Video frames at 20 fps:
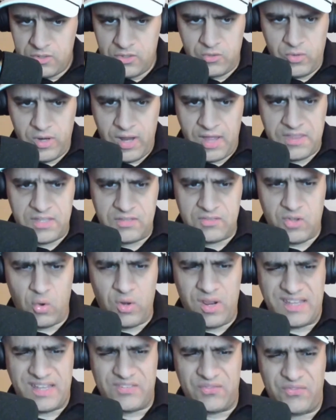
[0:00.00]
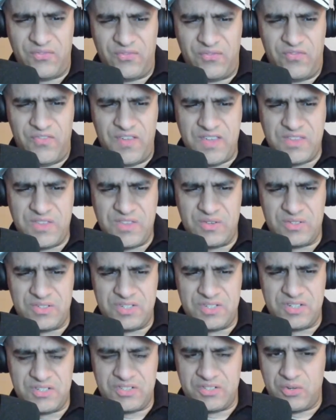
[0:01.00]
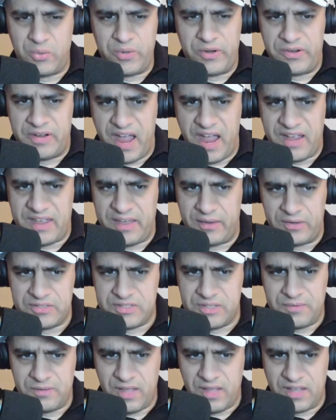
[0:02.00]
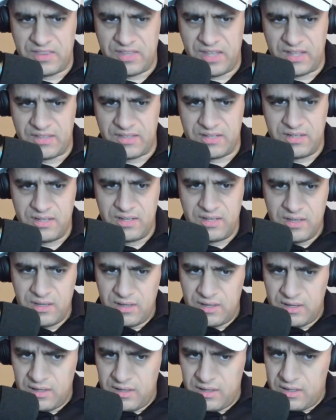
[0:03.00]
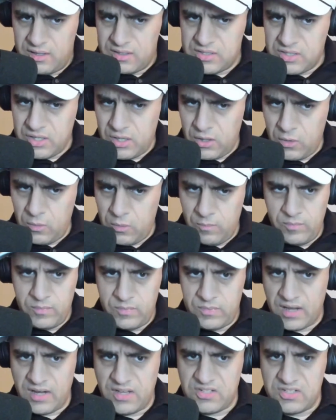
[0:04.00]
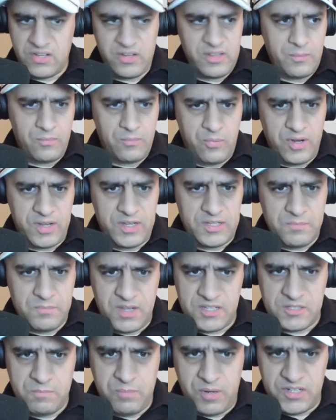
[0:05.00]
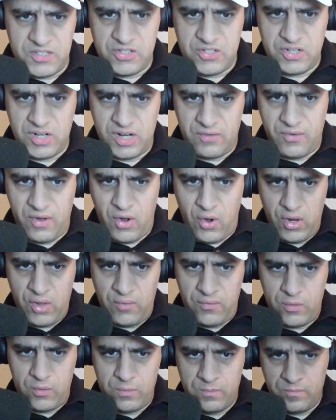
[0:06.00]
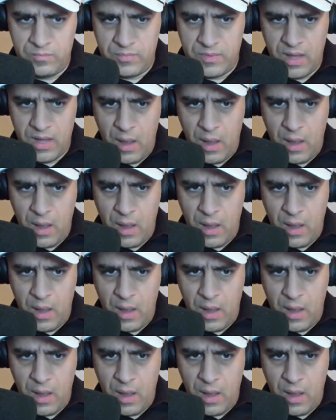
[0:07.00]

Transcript: So I think it's only like his 5th or 6th career knockout or something like that. So not necessarily the biggest puncher out of all of them,